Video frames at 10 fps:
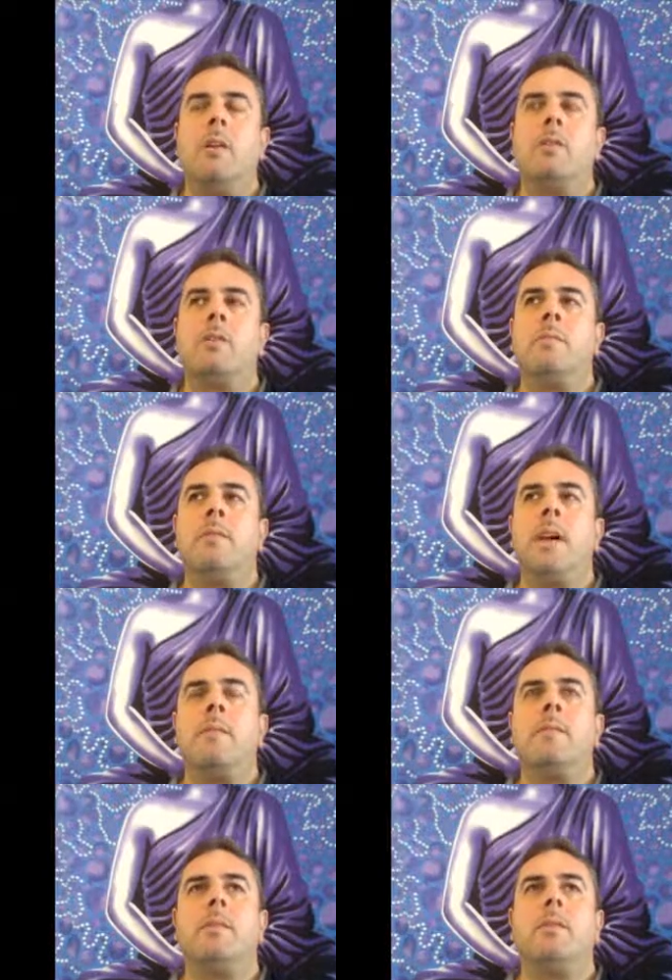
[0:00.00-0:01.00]

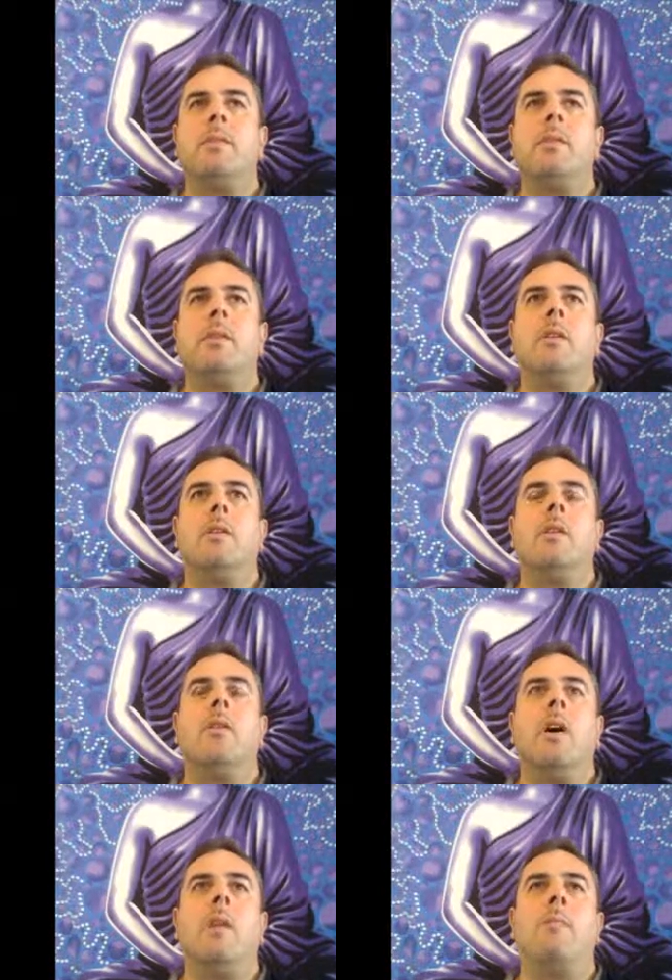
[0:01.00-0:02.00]
Sometimes
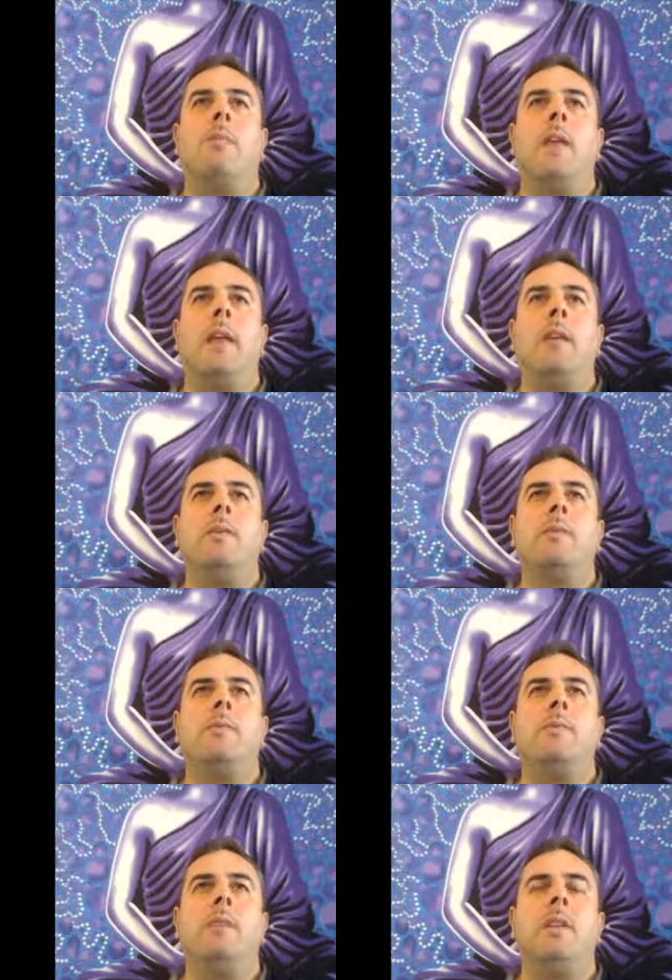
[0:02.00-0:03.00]
play
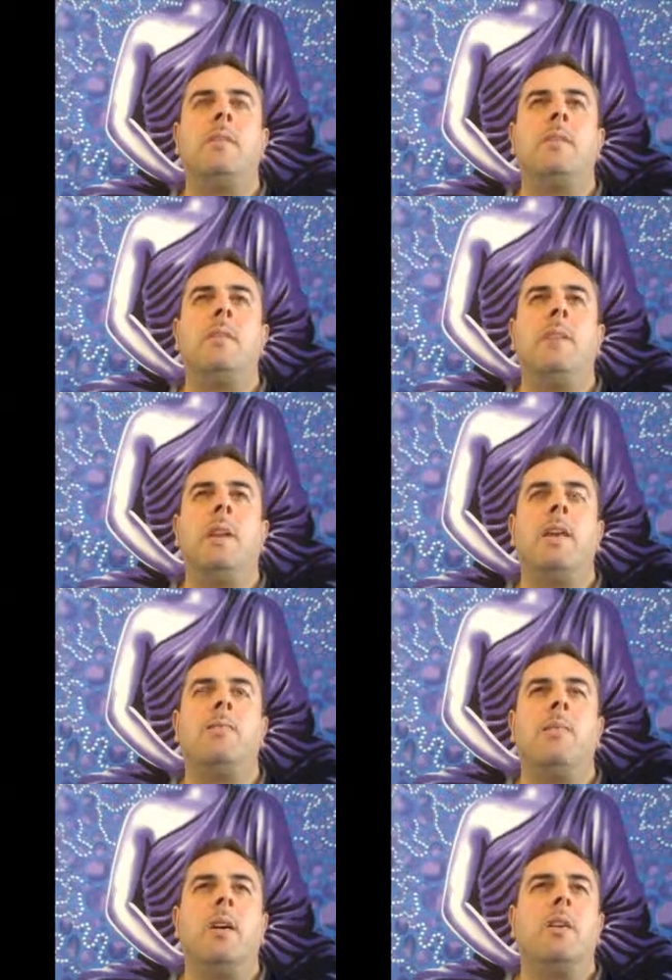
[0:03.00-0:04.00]
something that stimulates
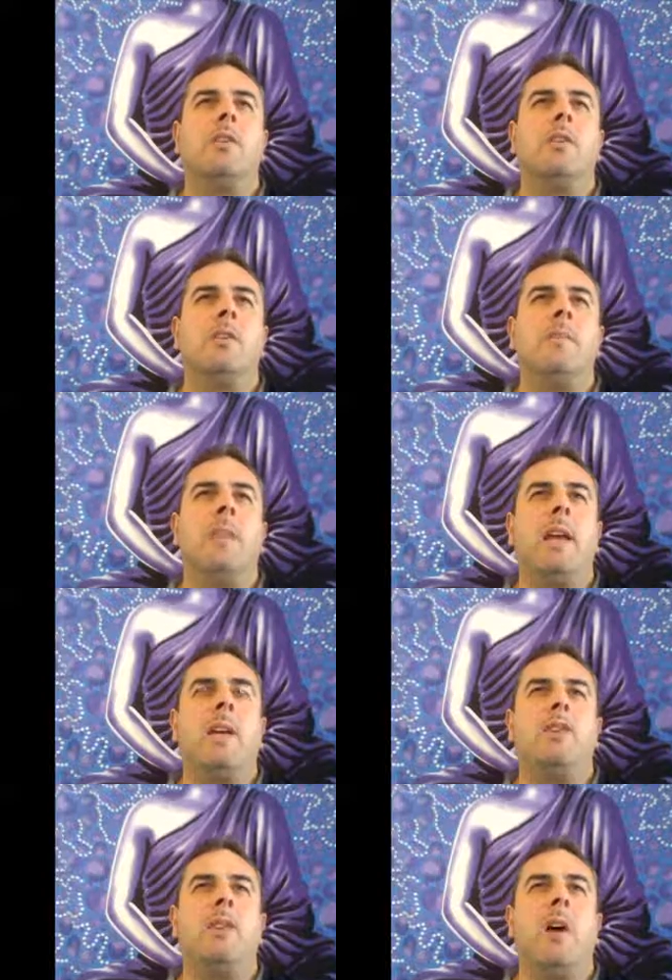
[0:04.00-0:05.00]
me,
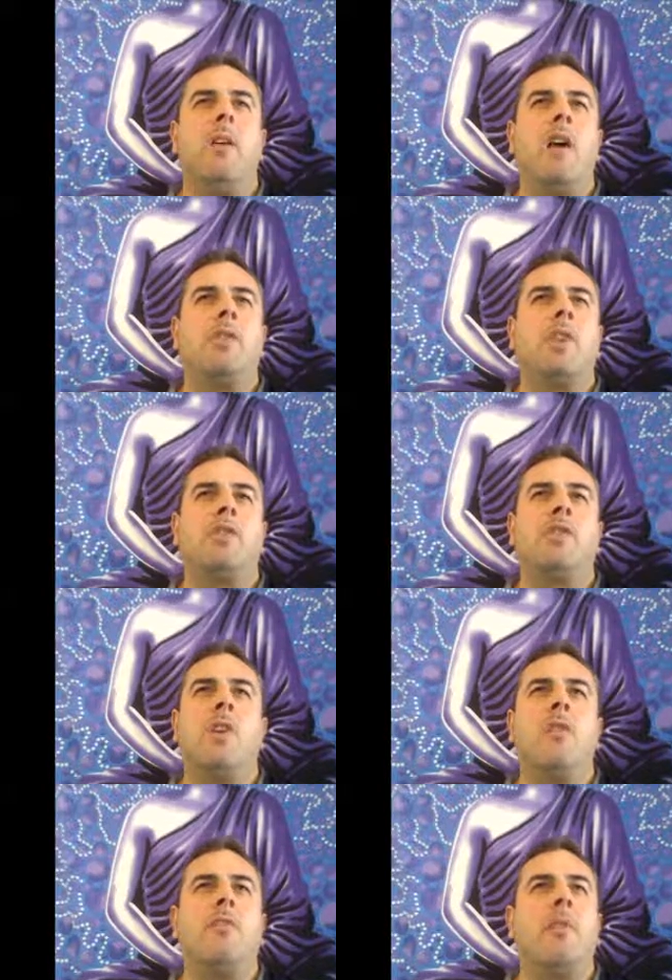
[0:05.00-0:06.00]
stimulates you. A, a, a
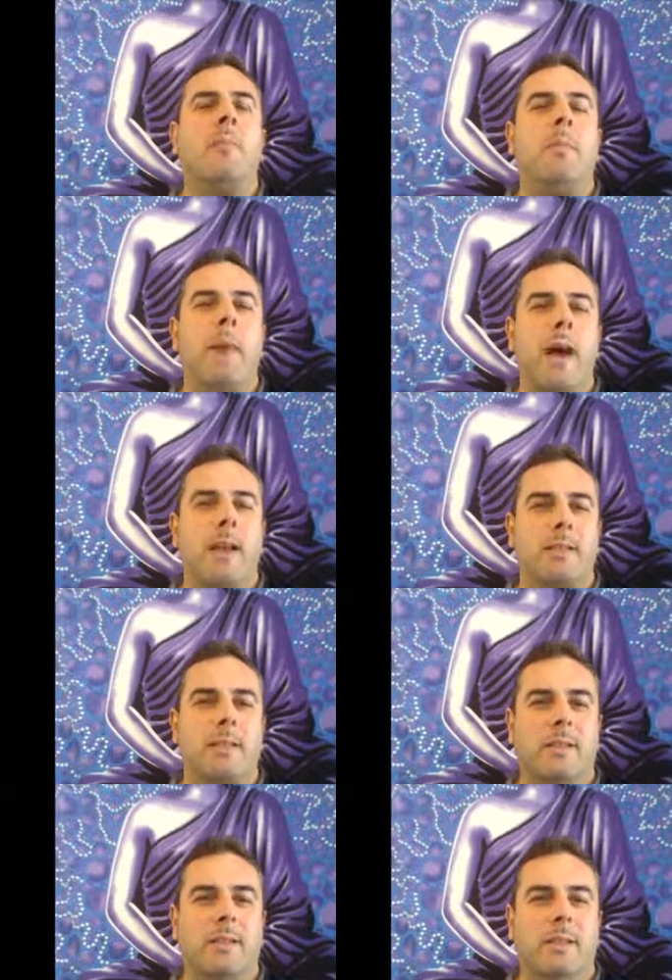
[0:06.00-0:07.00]
song from the
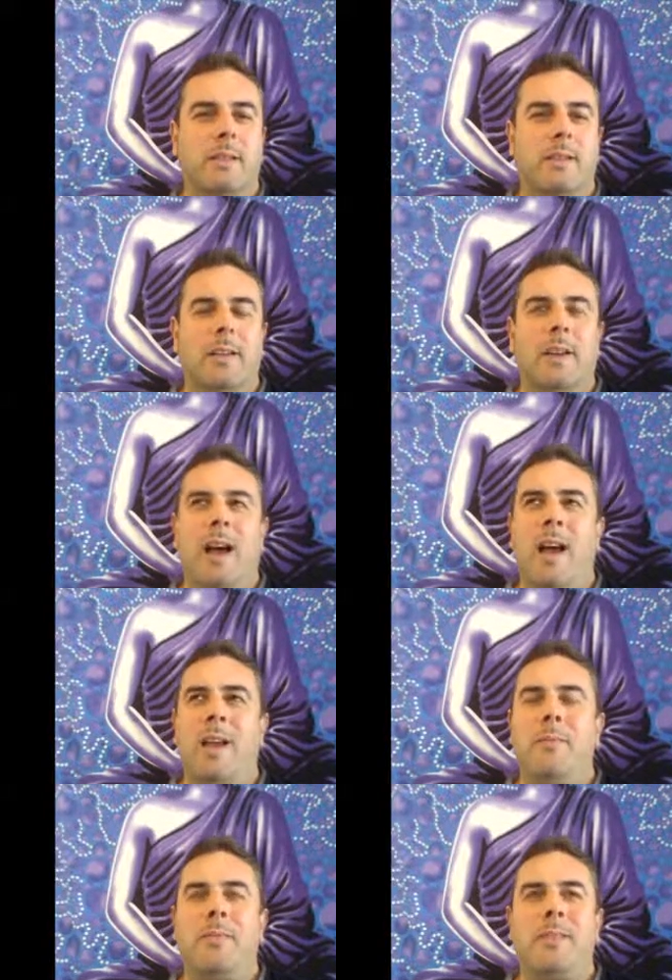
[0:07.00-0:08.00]
past. I
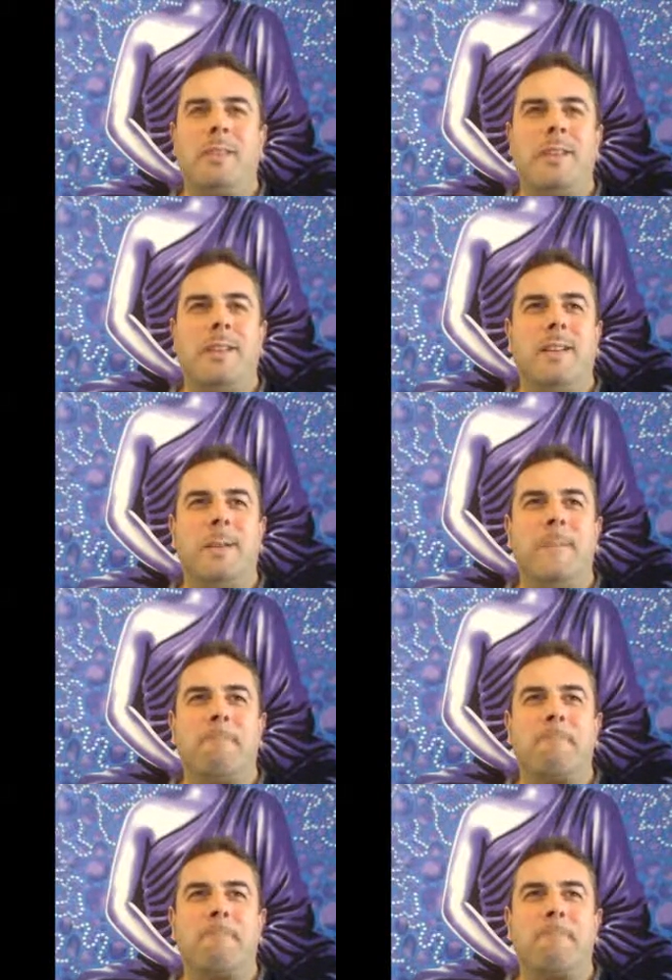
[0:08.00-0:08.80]
was. Uh,